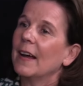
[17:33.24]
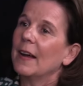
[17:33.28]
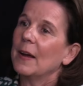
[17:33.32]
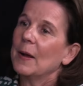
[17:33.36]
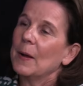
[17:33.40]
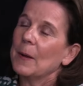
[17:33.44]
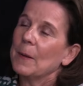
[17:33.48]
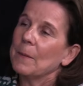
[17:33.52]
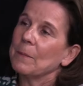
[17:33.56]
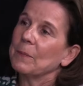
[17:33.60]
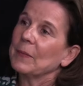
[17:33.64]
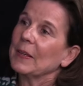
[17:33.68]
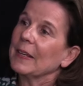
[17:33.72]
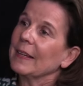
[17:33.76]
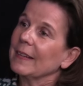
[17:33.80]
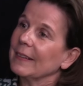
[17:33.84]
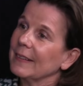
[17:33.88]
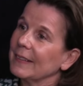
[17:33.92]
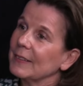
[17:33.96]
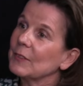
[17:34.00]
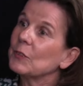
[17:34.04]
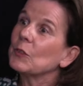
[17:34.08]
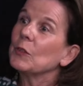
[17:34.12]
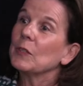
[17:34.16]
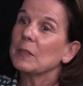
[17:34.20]
During um, your
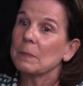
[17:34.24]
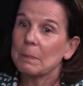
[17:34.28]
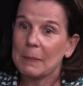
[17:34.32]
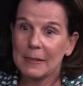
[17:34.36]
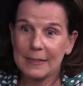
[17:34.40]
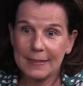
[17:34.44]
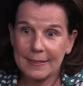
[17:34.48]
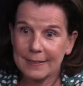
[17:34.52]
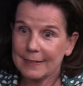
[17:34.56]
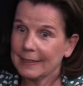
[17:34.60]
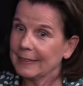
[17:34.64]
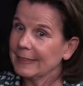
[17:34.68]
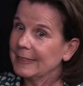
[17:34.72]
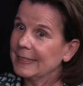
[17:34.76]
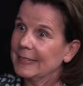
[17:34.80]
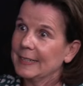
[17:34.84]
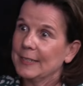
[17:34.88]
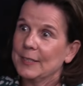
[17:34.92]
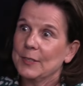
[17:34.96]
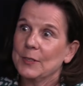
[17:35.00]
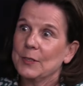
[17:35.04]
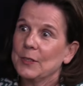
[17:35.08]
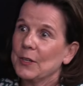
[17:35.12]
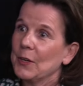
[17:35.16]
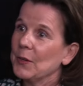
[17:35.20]
studies? my
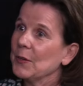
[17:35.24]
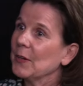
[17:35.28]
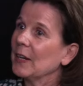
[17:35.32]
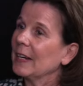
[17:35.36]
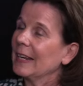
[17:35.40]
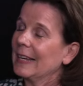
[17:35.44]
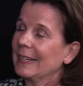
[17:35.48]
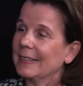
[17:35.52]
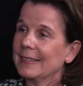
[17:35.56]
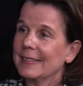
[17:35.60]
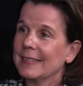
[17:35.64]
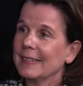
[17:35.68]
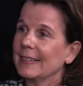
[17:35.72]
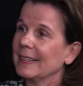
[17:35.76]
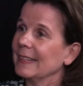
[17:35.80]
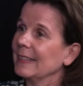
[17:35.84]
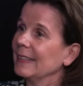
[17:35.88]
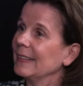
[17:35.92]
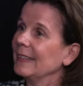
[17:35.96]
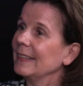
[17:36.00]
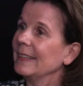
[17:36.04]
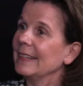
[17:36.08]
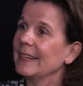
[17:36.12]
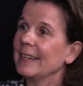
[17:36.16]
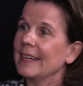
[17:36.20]
studies, you know,
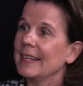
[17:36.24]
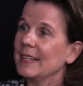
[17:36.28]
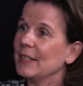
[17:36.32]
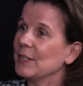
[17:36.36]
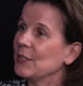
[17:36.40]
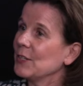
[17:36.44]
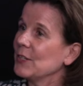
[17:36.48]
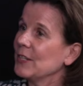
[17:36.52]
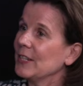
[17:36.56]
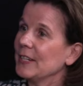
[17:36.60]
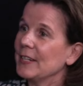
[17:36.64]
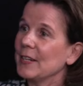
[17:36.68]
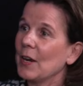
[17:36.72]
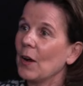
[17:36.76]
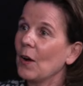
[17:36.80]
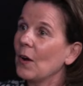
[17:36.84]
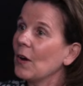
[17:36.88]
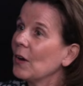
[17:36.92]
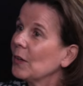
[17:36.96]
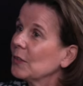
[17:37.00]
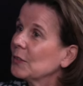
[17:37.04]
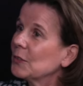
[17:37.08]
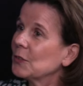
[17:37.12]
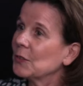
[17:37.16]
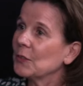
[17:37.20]
classical Asian
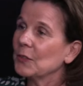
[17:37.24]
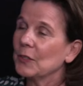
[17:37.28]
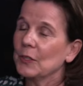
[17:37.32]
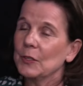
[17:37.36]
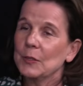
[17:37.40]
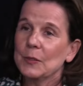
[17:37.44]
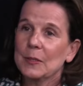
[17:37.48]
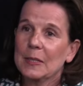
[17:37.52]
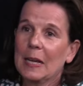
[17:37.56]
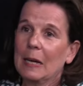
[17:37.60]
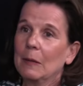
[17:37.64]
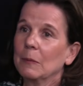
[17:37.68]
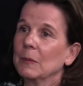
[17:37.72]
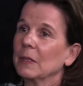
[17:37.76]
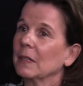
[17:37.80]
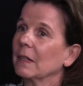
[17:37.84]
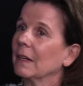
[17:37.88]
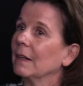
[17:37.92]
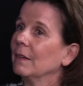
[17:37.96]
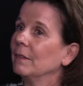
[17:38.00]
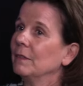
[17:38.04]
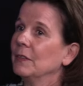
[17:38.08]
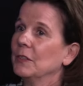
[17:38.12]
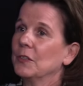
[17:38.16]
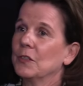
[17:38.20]
art, you know, so I would
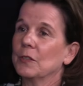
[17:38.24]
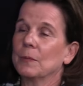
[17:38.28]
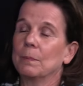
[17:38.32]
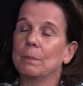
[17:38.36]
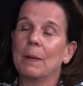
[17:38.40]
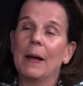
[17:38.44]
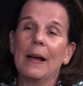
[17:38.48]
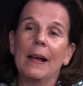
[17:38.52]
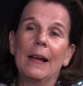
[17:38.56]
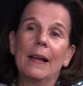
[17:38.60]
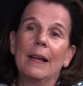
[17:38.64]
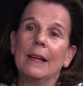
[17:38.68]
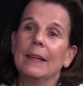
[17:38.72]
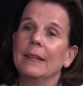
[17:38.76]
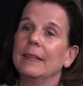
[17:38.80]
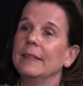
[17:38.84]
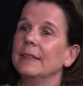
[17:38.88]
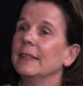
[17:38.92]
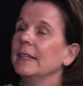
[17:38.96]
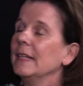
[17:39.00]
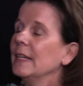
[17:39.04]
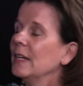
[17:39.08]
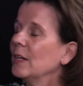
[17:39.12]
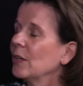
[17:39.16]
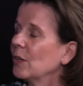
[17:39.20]
cover Japan,
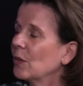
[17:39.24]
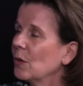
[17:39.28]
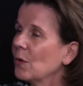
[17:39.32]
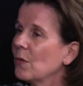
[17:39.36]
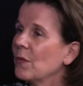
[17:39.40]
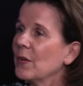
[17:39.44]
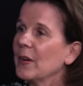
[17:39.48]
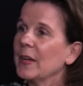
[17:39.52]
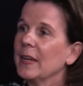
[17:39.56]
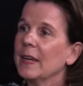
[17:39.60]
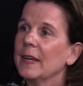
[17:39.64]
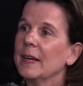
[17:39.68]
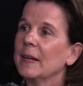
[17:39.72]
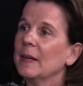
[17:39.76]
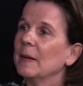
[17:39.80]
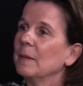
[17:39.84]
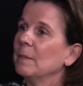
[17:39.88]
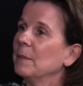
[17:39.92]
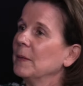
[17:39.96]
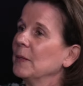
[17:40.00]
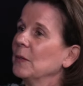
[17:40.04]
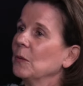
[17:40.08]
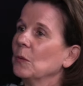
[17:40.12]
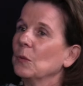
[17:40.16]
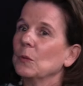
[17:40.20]
Korea,
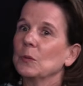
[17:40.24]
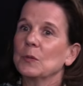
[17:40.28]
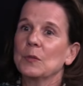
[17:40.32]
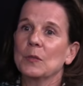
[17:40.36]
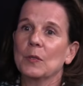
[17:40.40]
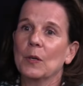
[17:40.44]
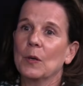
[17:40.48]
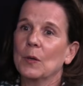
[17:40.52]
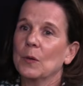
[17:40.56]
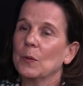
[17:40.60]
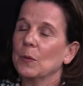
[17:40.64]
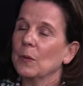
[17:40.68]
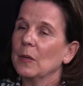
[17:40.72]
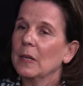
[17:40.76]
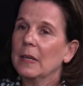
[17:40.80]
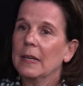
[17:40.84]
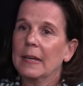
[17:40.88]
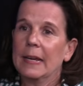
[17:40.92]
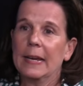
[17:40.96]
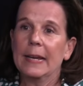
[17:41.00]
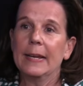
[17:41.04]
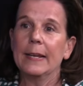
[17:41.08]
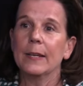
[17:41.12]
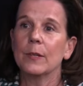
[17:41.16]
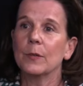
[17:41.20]
but also
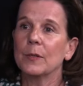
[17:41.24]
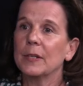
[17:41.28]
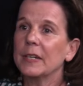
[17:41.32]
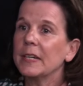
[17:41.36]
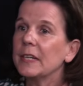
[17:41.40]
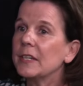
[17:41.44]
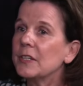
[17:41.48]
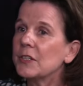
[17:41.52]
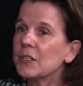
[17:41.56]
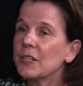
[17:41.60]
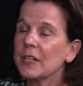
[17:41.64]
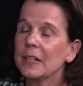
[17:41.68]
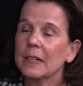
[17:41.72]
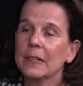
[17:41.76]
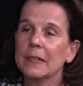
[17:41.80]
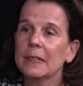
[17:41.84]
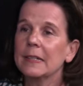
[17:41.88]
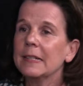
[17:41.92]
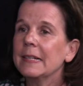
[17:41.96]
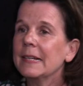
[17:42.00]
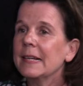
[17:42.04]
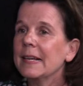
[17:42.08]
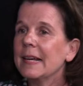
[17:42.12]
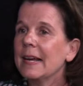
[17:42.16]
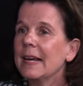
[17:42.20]
Indonesia
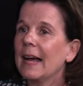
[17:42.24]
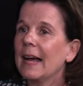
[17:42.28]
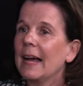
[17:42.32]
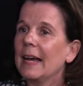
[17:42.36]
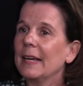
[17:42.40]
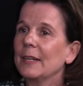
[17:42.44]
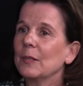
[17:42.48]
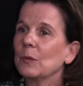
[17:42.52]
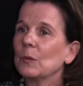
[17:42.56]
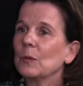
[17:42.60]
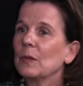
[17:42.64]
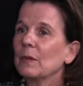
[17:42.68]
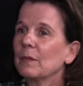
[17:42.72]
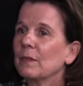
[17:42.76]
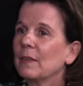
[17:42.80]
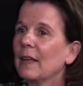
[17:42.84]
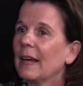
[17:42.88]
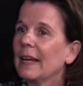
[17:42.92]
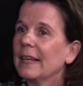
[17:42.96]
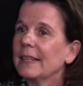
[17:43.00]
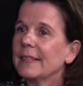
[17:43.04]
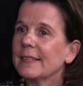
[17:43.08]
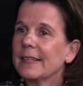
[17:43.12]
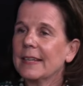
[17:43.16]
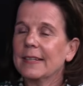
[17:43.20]
and all of
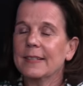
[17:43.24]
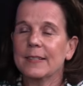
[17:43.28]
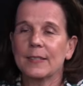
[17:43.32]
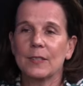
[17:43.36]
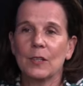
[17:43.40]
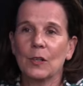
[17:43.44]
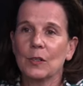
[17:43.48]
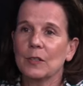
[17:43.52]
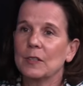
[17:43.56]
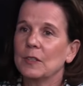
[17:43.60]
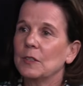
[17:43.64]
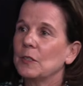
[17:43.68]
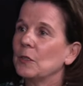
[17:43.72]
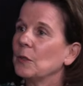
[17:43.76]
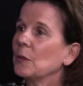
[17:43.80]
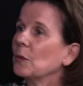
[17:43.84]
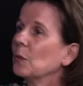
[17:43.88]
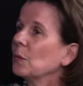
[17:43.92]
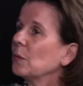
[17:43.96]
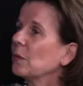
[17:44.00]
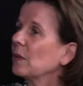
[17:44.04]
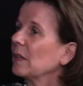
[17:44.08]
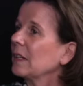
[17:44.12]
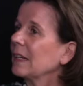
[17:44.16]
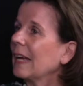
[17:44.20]
that, and started doing
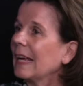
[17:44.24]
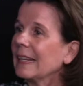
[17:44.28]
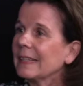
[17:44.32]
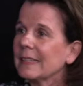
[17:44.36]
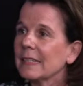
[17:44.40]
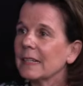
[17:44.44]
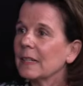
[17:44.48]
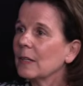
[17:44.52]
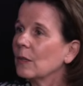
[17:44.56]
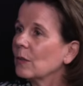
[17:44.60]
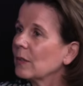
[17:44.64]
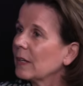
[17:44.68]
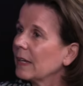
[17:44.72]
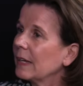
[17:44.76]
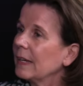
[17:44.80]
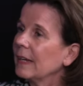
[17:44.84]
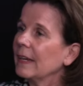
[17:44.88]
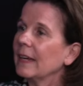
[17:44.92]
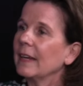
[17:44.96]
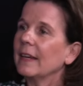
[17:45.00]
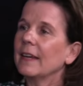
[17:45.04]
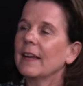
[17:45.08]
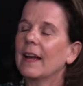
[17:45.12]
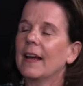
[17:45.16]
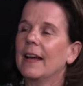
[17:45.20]
all the
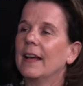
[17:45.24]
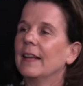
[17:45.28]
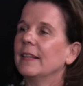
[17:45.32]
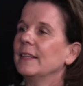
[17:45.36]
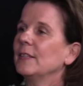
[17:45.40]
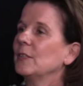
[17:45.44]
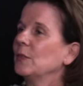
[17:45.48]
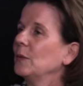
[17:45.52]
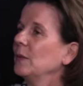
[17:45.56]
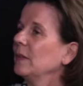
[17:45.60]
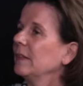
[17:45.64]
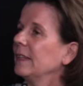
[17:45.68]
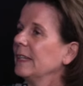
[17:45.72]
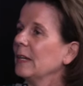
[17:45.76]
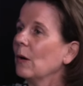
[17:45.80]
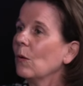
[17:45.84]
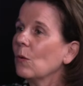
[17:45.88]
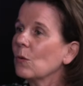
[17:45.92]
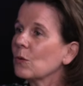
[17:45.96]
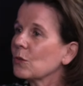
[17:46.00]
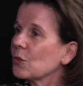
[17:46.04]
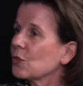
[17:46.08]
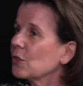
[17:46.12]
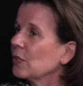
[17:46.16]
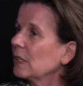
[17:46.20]
cataloging and doing the
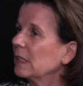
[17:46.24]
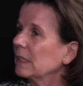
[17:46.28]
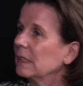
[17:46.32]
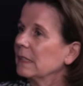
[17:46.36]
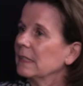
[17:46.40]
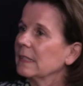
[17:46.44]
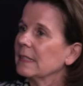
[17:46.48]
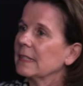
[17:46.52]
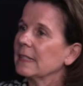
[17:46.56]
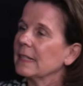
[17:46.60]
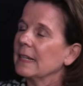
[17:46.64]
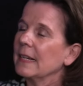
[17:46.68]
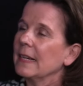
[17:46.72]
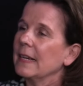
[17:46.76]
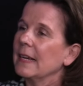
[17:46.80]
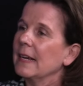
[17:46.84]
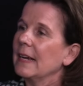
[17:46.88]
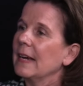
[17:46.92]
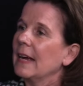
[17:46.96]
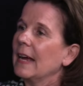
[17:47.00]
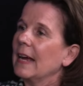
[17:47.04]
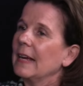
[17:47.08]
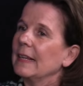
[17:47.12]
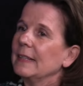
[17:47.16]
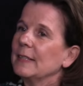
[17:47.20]
auctions.
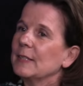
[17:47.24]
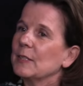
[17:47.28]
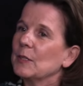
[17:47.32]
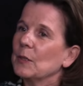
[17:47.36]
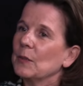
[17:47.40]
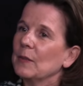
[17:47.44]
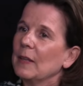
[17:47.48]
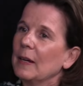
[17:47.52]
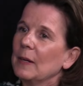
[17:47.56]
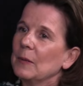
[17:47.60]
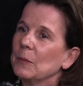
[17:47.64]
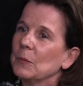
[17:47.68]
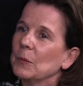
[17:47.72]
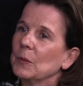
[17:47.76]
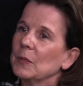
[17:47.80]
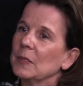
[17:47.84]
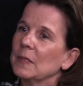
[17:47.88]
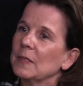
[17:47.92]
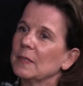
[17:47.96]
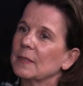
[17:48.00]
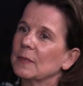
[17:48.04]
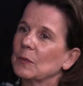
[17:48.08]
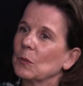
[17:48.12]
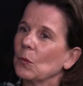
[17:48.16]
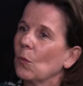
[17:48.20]
And so that
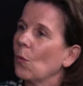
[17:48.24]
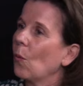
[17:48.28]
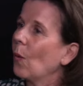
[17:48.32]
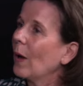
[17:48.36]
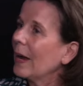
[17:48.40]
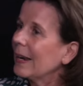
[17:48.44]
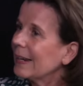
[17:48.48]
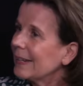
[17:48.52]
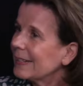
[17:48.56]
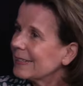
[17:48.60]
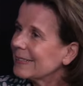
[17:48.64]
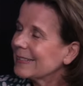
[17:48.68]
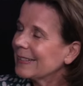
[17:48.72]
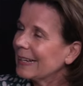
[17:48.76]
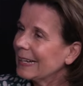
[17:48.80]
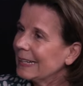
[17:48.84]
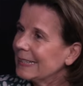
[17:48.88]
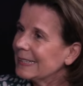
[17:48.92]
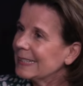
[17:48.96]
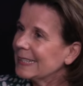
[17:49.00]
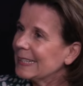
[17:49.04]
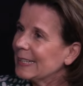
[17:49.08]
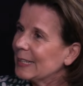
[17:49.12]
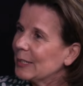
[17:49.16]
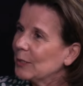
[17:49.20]
was quite
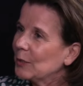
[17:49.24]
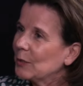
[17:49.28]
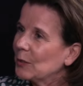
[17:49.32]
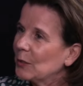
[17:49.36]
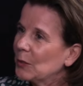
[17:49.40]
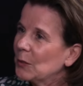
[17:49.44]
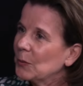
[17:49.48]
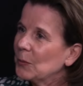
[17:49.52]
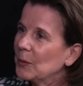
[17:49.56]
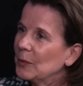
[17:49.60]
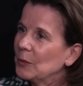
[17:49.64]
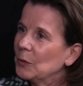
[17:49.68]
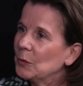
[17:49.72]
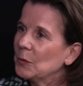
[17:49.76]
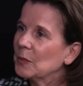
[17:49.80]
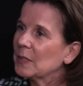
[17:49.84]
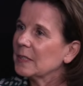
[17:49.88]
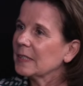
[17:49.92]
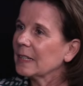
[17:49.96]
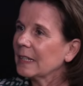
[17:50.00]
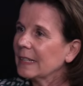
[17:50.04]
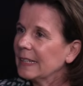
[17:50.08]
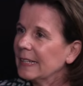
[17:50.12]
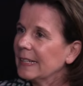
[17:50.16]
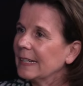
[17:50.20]
exciting, you know, when you
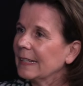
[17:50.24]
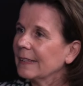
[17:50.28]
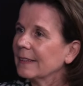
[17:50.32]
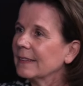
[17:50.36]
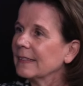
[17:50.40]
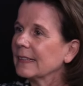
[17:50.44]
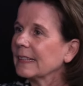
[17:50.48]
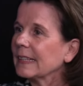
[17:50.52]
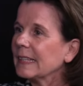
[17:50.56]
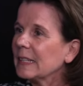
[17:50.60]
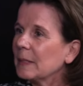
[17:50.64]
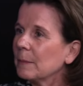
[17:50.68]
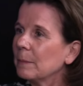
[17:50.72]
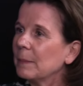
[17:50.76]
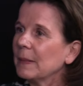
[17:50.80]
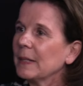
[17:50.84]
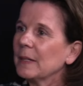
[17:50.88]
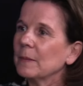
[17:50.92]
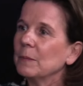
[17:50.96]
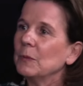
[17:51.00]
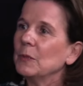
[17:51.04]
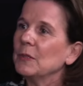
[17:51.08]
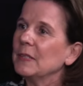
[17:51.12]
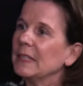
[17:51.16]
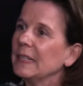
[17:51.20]
study at the Rietberg
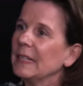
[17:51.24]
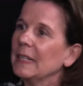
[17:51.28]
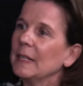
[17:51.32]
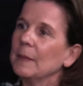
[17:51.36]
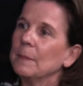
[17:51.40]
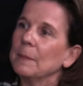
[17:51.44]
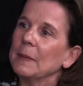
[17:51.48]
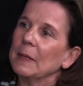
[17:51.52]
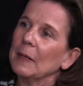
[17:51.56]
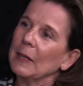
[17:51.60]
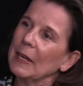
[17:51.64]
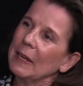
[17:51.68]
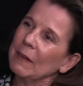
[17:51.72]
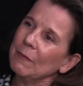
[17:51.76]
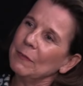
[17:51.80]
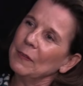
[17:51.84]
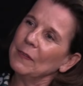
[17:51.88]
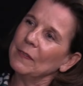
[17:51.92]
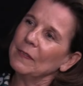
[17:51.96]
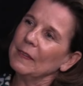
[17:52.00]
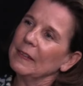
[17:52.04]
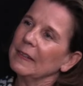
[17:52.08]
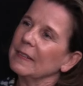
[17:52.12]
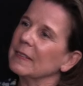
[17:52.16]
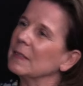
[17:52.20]
Museum,
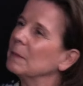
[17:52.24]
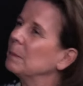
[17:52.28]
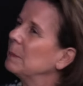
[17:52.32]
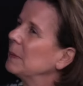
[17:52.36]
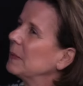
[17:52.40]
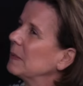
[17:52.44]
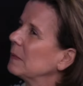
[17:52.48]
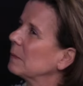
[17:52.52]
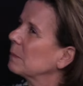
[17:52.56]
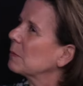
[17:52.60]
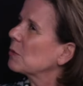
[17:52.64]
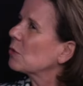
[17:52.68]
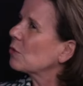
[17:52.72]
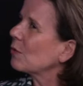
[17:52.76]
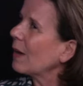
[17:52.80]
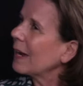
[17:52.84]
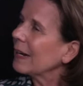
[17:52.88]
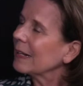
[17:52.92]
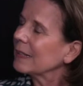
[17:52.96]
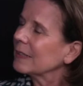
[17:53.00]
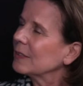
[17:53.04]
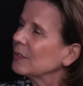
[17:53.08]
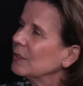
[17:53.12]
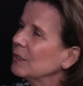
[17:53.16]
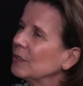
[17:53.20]
everything's a bit
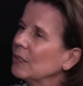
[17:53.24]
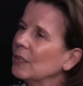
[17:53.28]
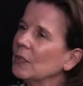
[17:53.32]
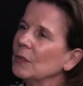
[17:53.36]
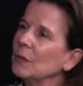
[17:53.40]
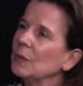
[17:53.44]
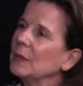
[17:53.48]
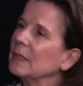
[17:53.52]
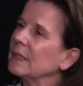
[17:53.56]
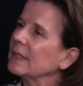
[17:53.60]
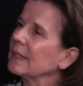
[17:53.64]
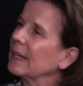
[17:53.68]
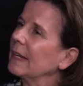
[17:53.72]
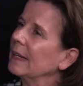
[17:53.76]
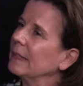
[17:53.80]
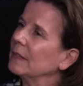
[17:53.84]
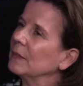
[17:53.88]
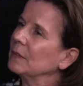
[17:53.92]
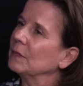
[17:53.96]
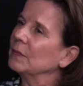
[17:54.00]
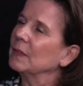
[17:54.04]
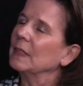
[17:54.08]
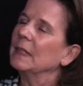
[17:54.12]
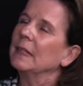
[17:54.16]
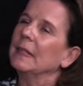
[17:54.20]
abstract, you know, it's kind
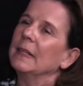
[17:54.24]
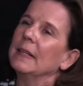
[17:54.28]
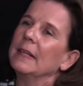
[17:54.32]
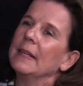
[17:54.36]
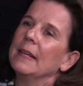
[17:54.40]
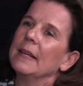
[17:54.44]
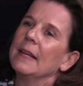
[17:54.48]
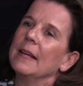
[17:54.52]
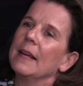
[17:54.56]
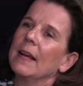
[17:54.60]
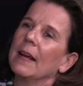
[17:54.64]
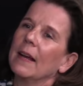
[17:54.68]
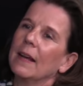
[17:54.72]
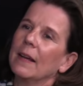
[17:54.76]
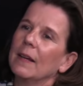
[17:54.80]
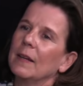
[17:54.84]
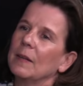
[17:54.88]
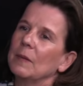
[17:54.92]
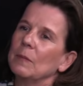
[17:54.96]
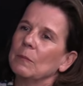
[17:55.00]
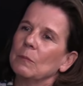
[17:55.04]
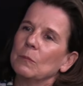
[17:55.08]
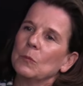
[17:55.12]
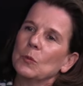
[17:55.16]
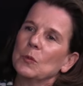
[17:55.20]
of
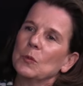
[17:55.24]
uh,